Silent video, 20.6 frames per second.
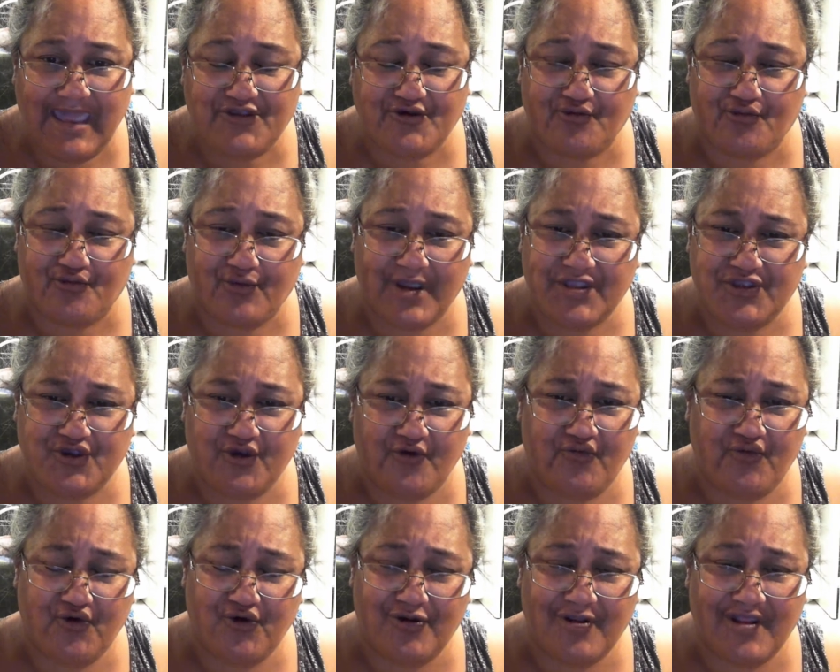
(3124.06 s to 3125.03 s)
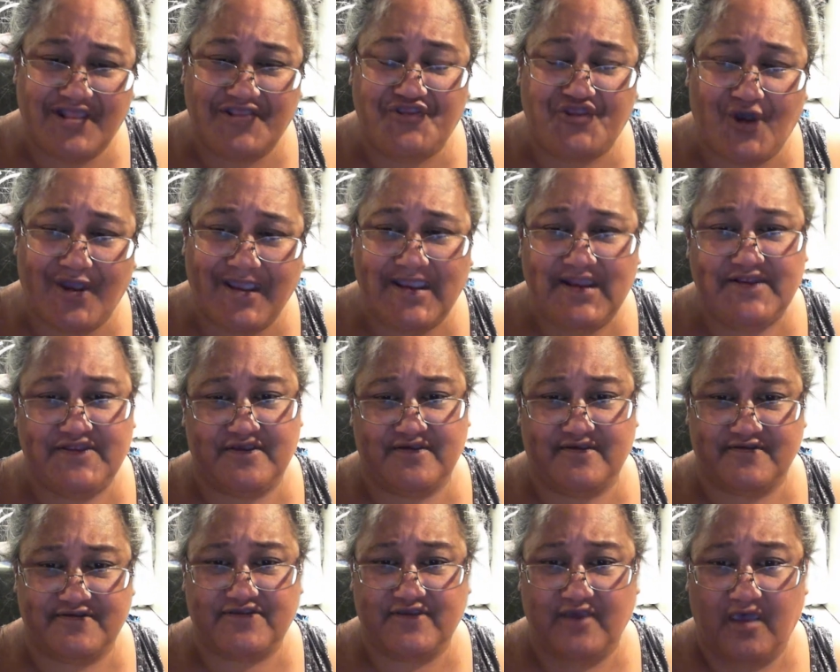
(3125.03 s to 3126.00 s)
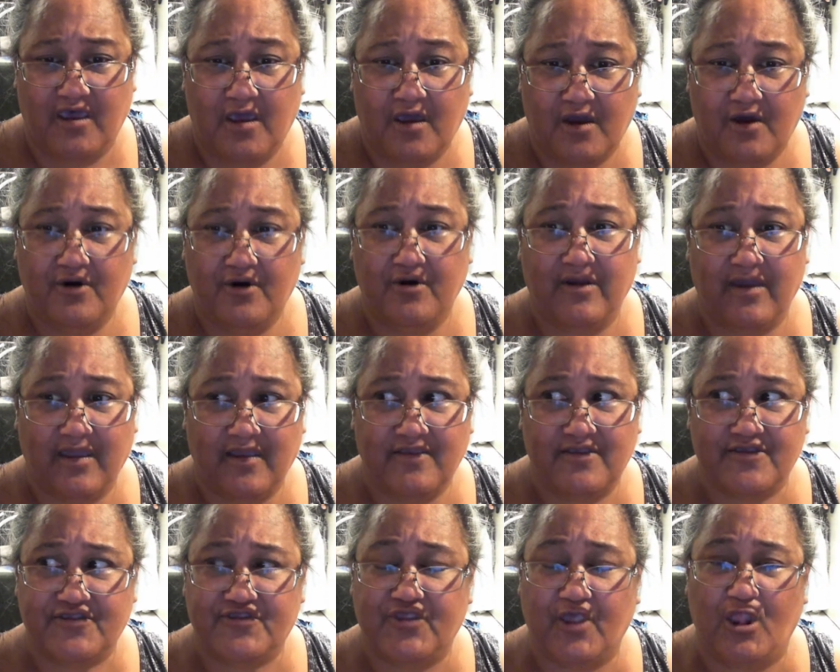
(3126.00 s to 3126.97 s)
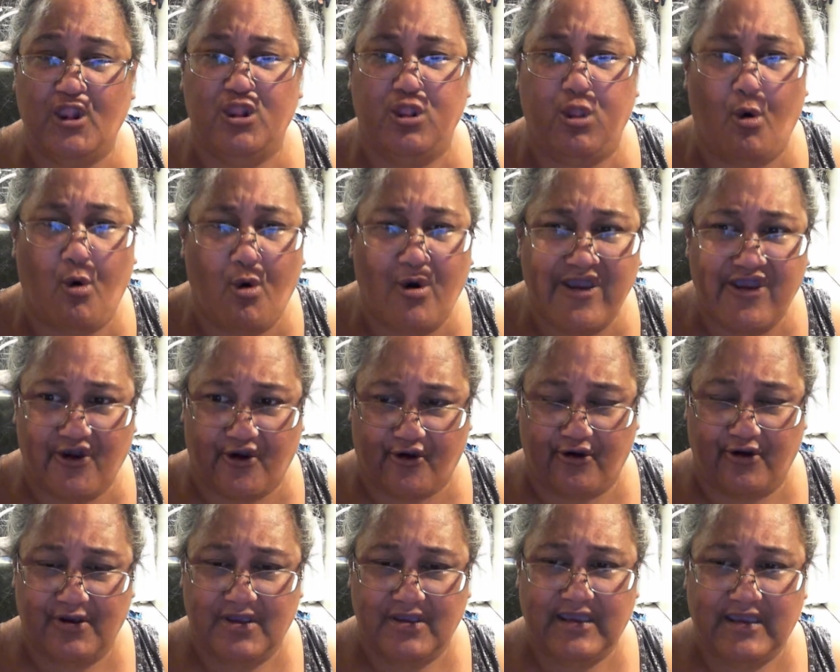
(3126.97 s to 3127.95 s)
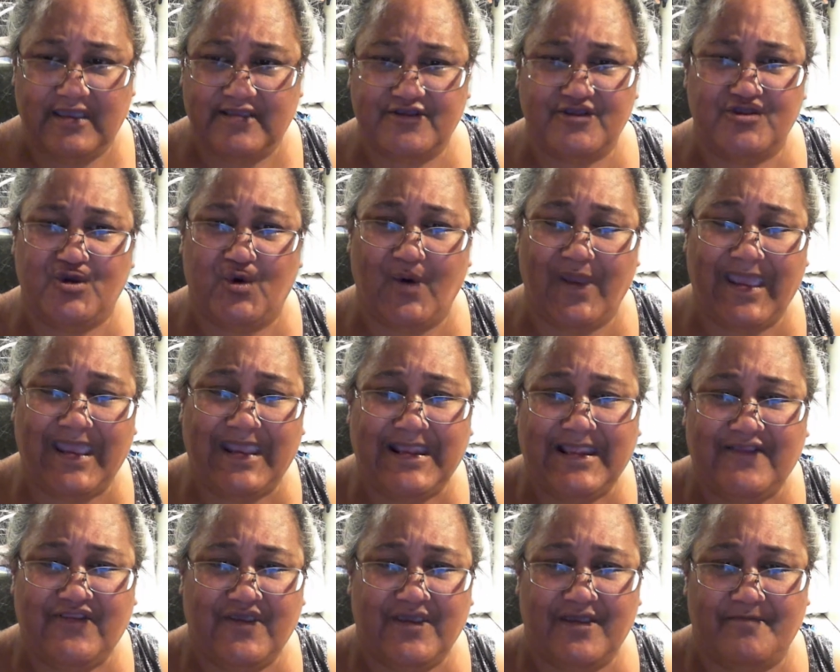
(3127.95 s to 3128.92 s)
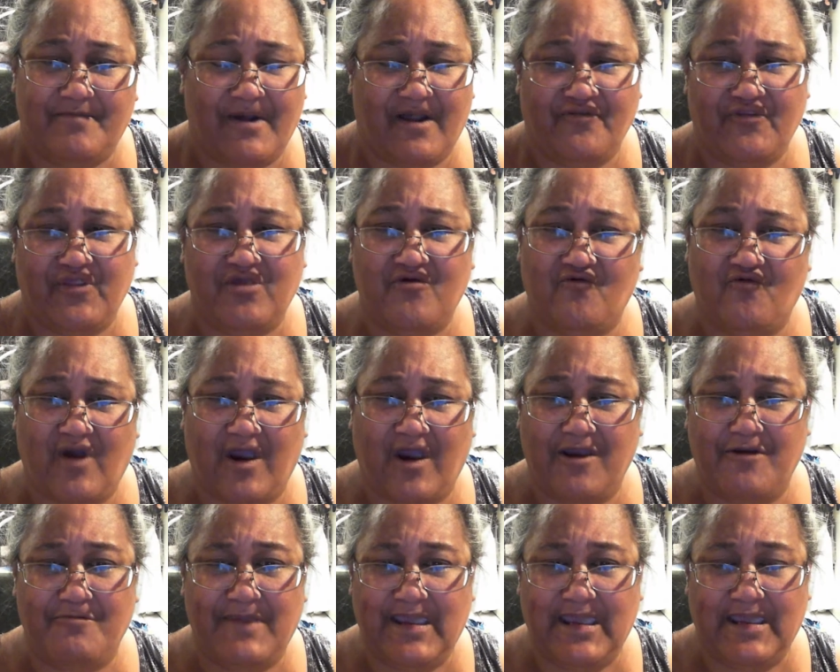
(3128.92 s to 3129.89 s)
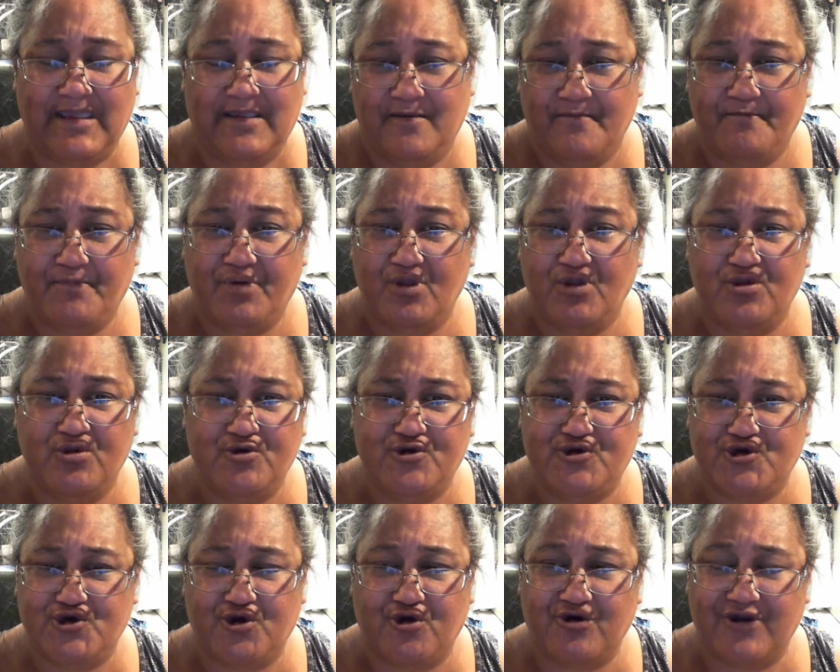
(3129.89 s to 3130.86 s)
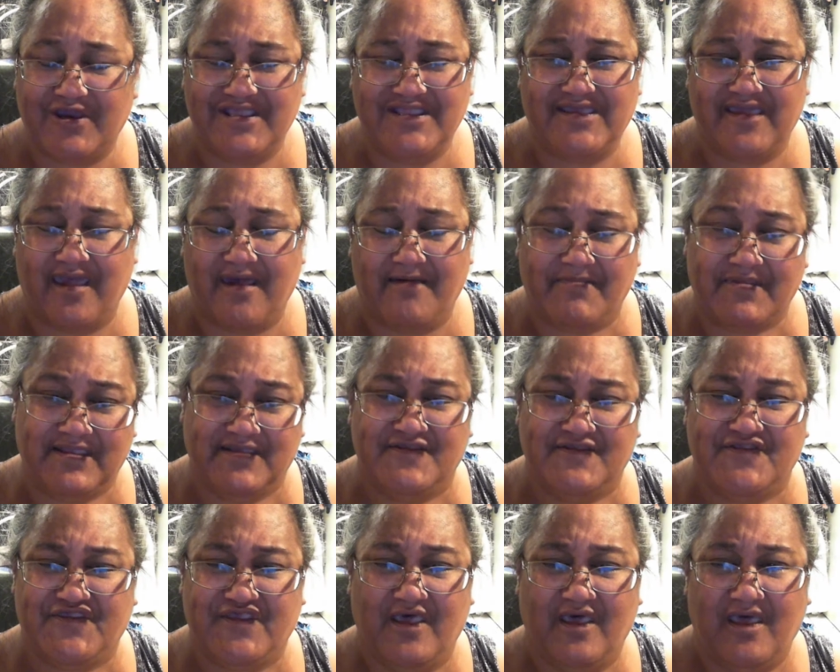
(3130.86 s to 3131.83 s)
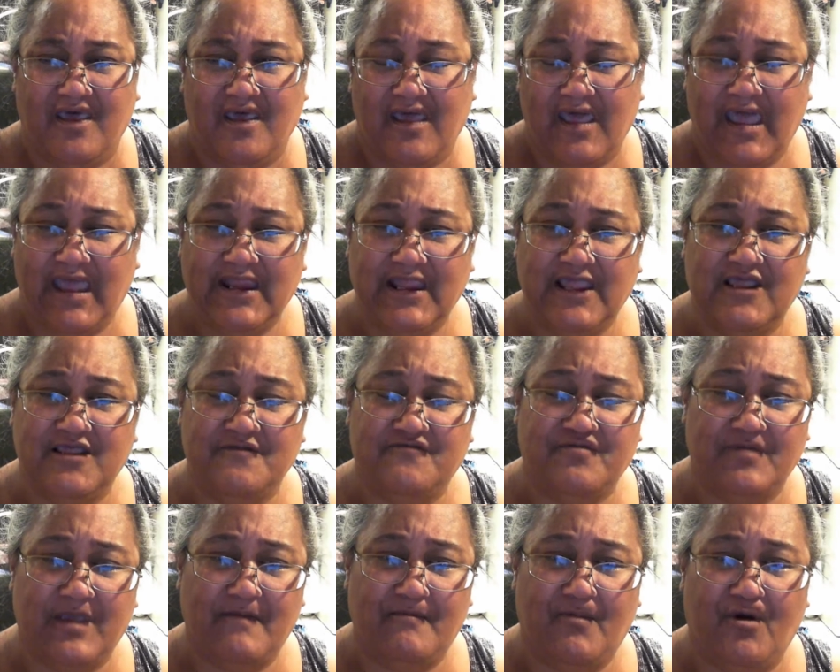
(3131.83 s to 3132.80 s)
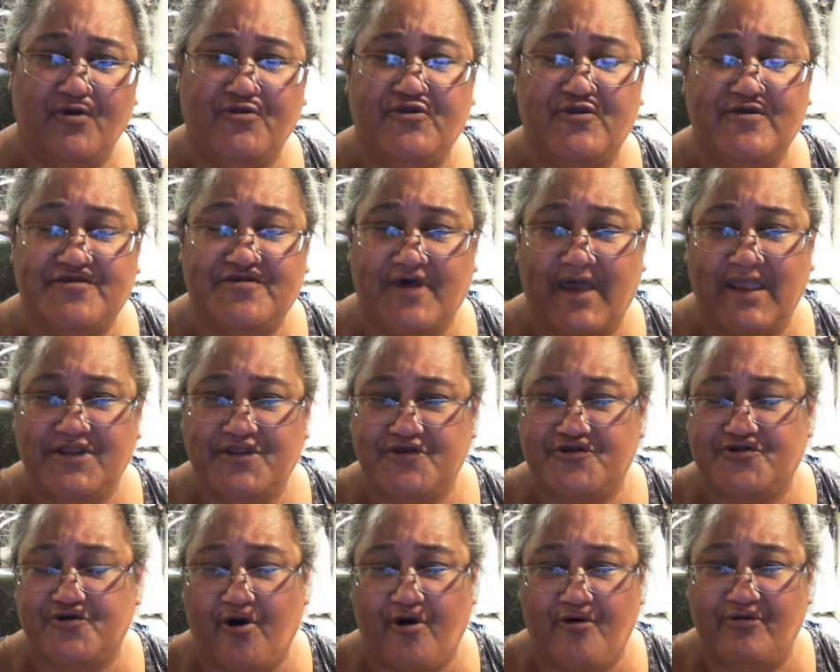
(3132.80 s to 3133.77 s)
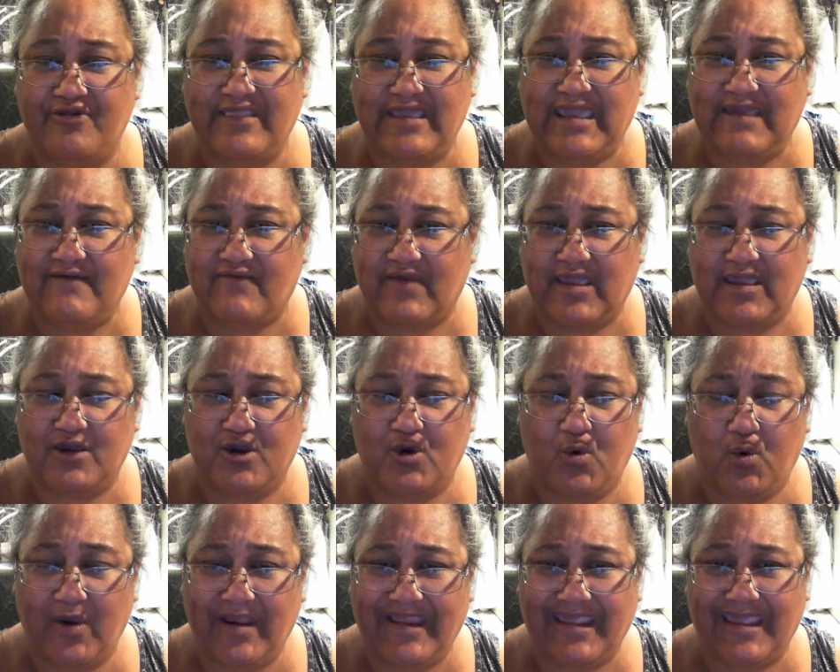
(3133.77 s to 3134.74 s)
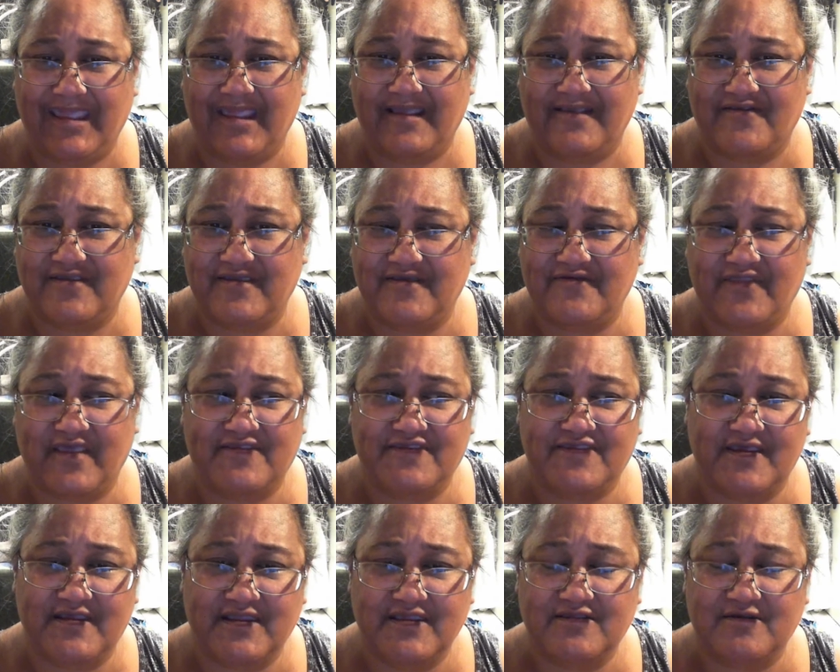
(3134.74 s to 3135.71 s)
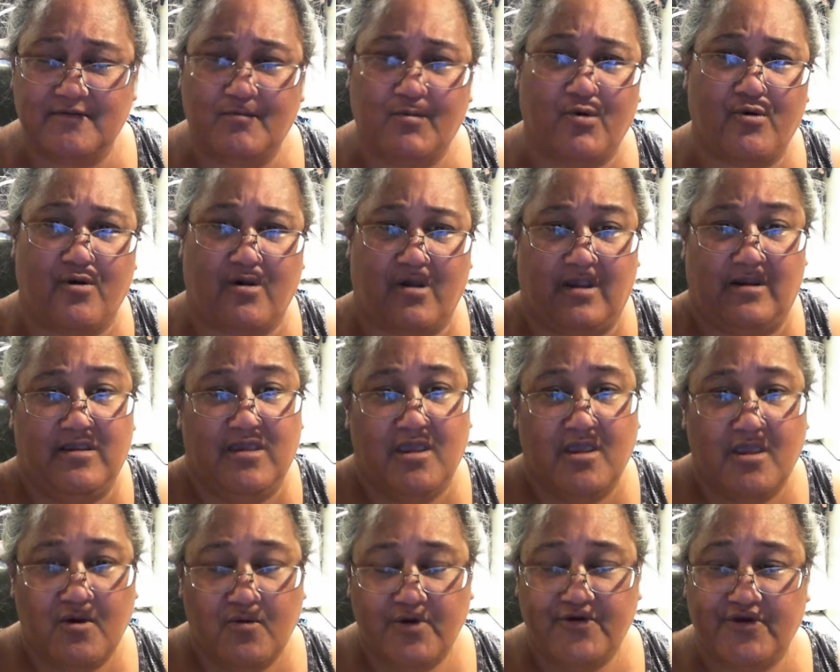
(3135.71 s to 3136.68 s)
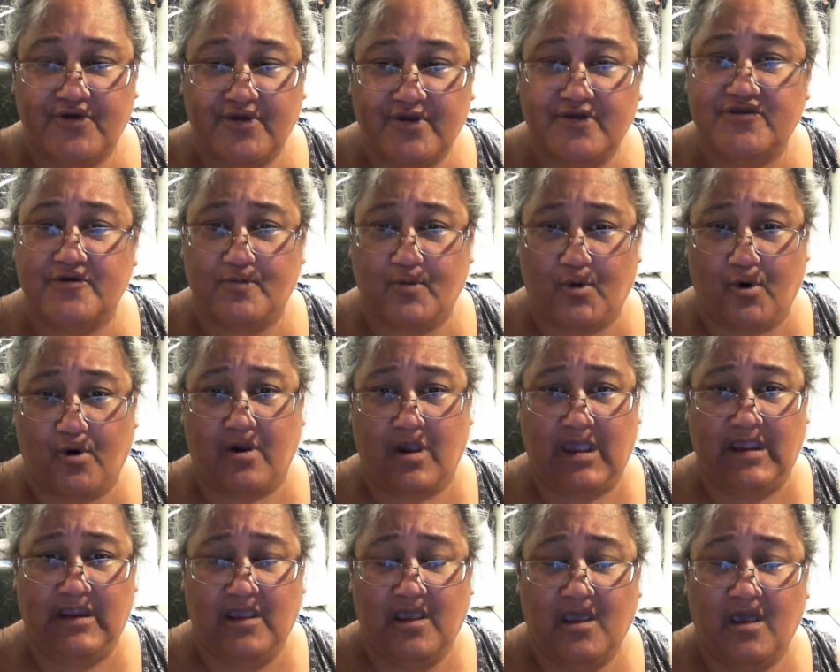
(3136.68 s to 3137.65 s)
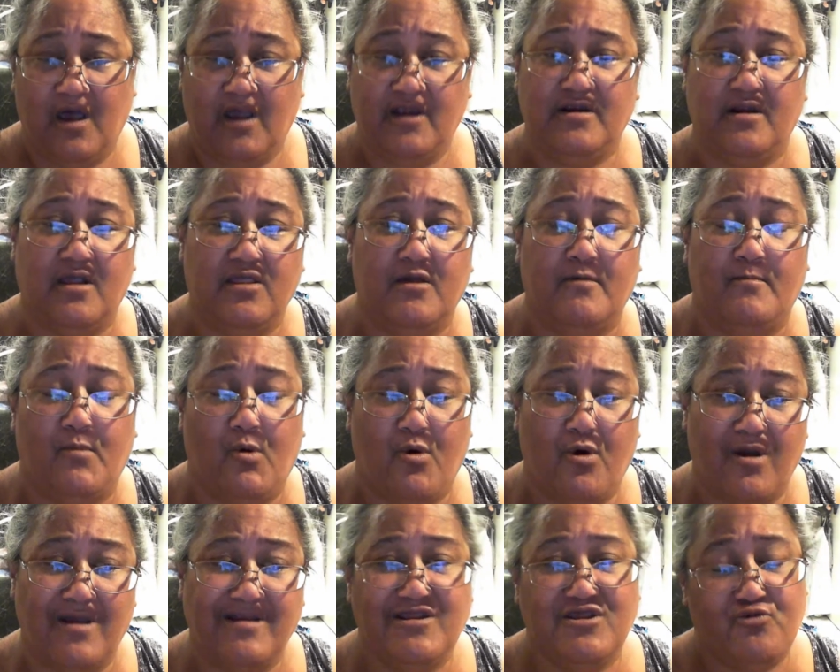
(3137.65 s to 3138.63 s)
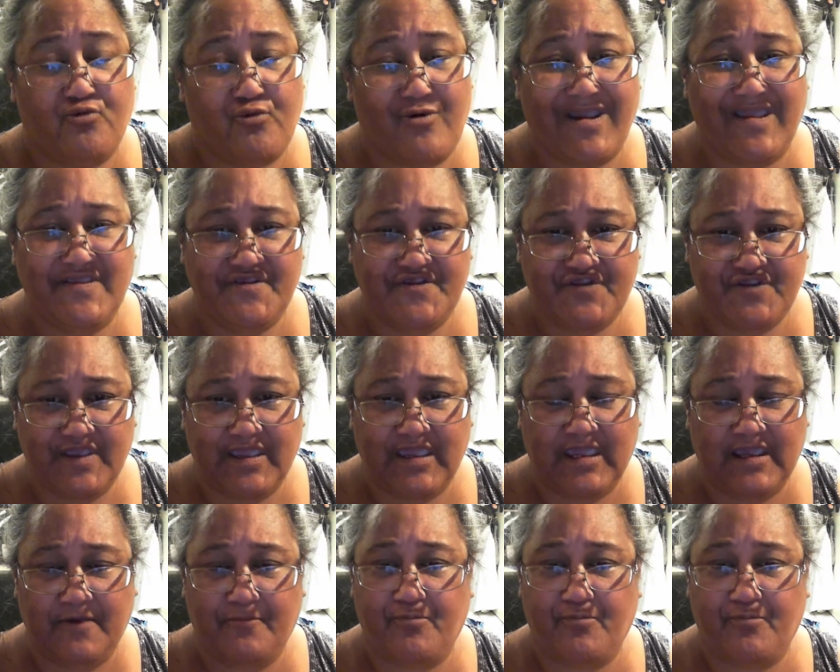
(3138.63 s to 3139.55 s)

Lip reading: director if you're not a scientist. Okay, this is a lawyer. He doesn't know anything about the environment, pollution, or contaminants. And most of the scientists are leaving, quitting, because they said he's a moron, which he is a moron. Another moron is Ryan Zink,